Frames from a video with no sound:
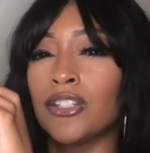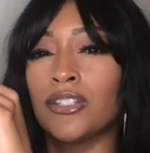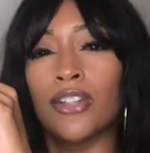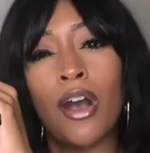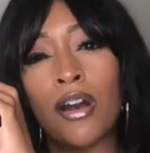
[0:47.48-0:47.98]

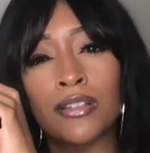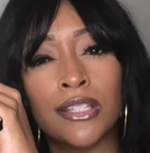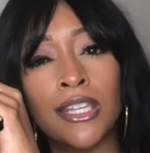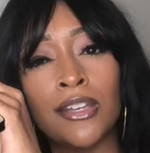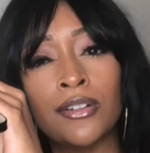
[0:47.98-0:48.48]
Dolls
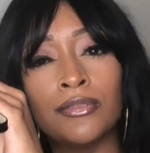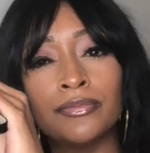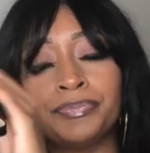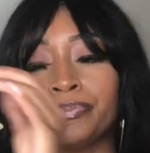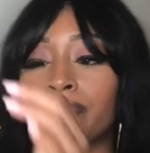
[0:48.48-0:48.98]
Kill.
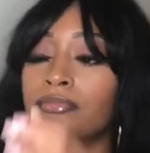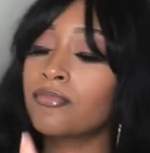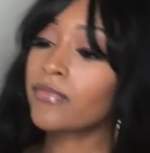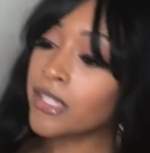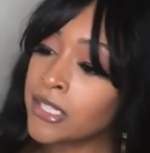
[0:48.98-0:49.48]

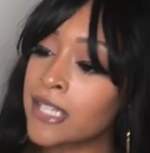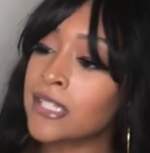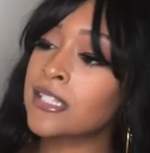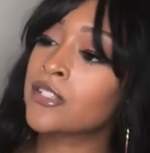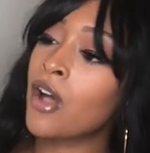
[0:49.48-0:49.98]
Yes,
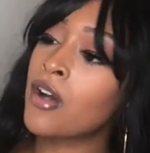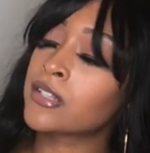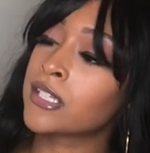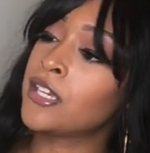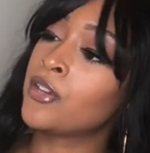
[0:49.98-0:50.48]
it's Dolls
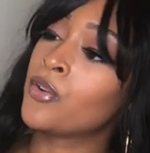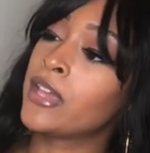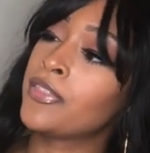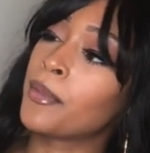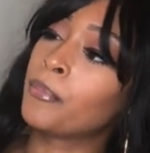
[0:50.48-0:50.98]
Kill,
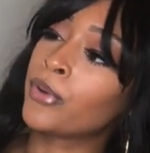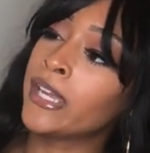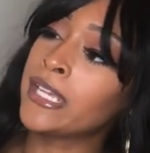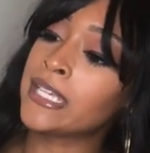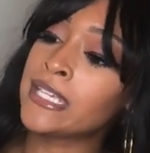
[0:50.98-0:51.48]
and the
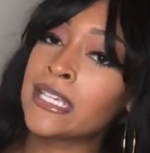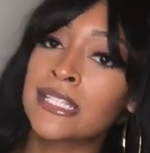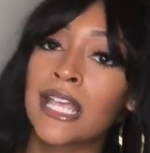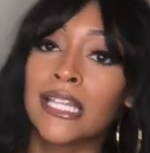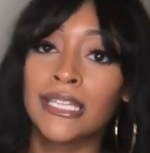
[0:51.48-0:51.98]
brand is
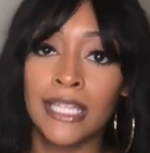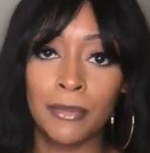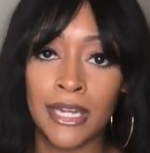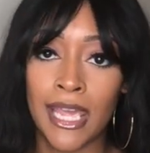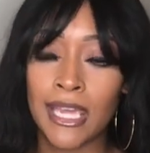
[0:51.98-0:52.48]

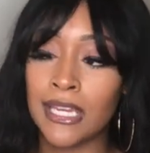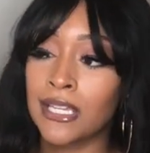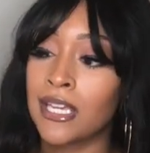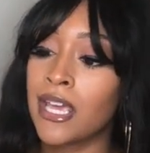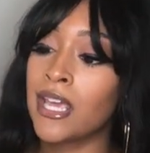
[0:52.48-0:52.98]
Lemonade.
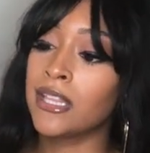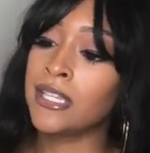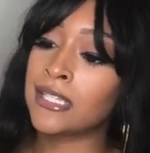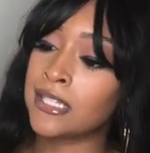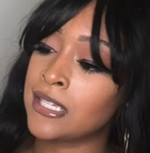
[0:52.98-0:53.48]

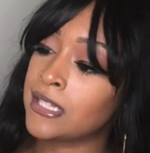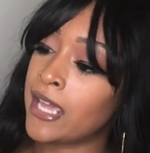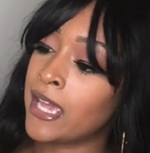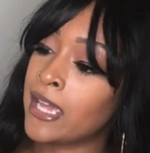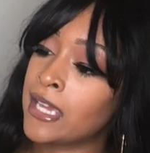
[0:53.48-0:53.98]
This is
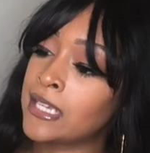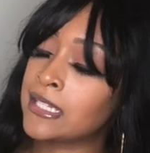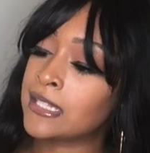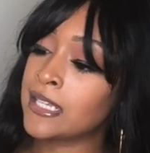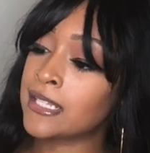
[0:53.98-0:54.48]
a
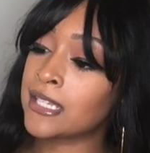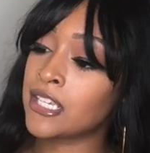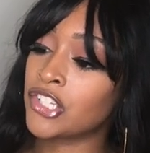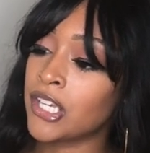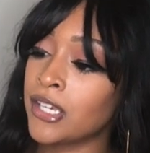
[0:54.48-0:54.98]
six
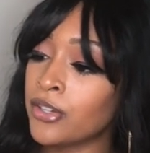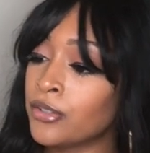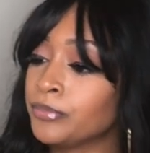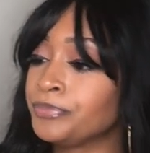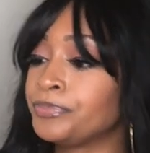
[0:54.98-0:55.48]
inch heel,